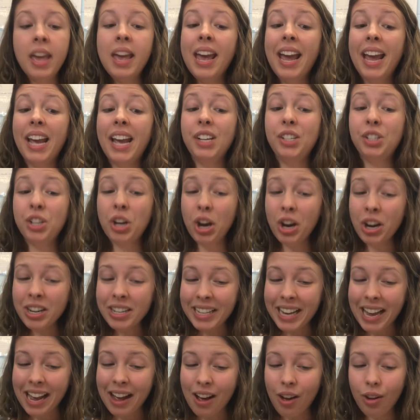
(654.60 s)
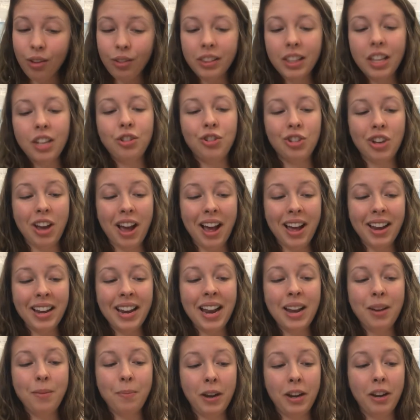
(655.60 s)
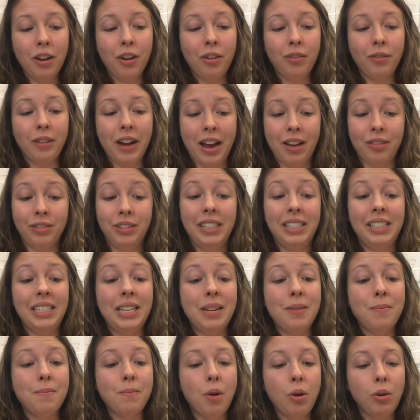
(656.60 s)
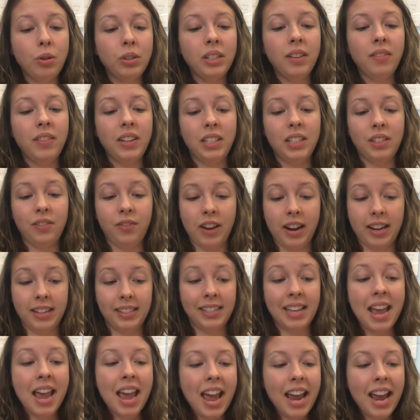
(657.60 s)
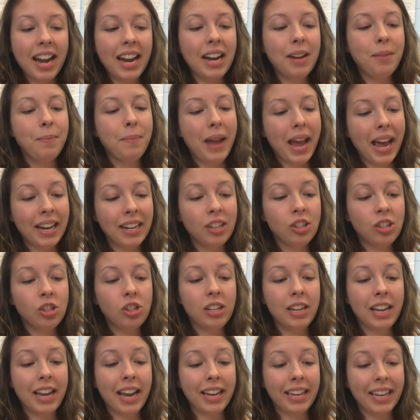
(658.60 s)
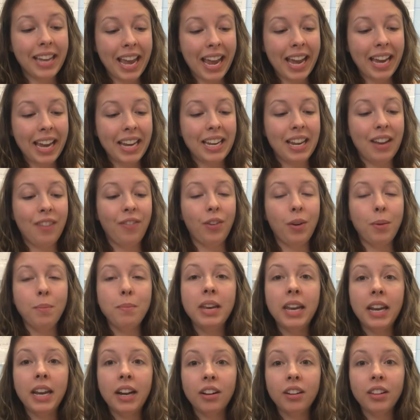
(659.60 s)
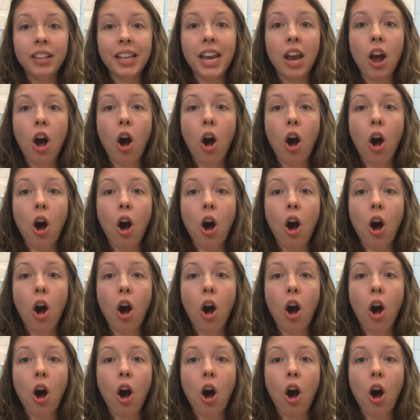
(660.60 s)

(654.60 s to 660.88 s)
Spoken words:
It turned out that John had been around to see most of his friends and had managed to get candy from nearly